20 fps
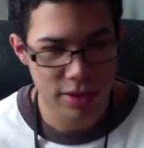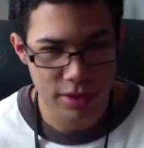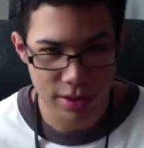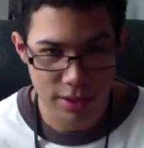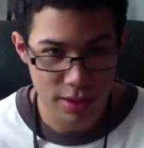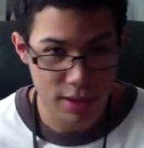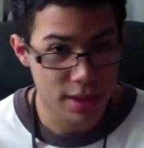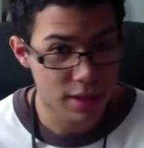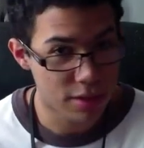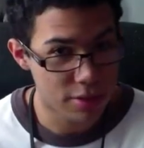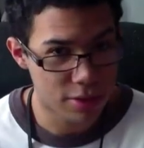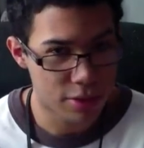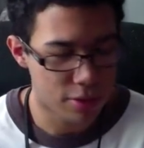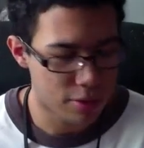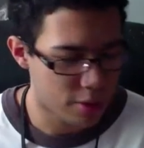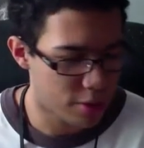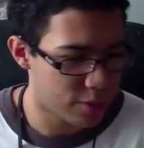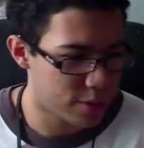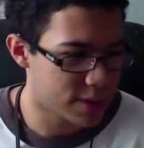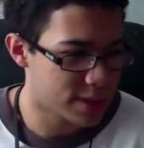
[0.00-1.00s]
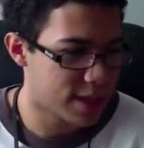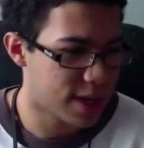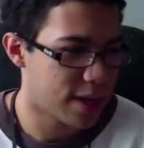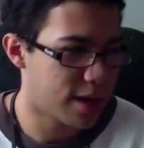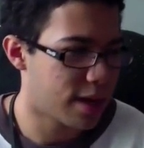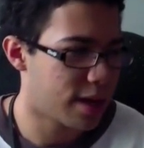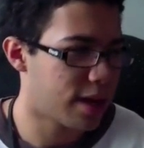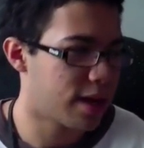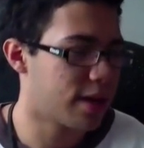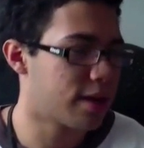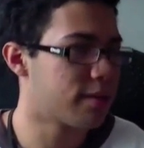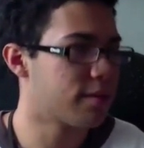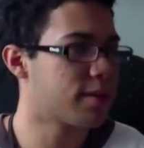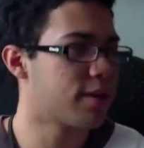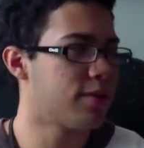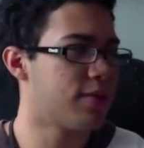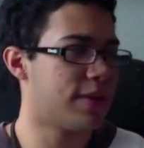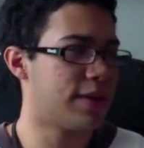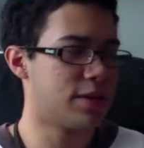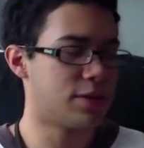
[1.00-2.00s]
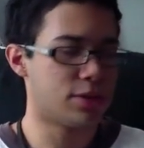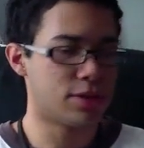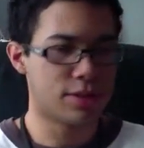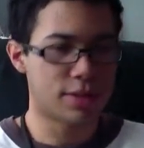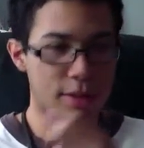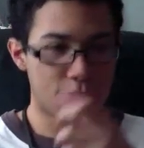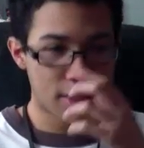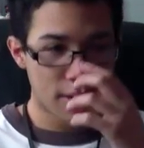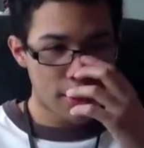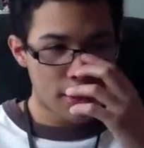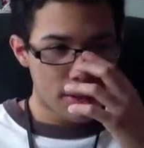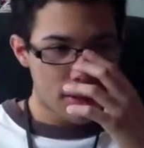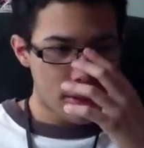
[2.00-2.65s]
feeling that you don't always get at conventions.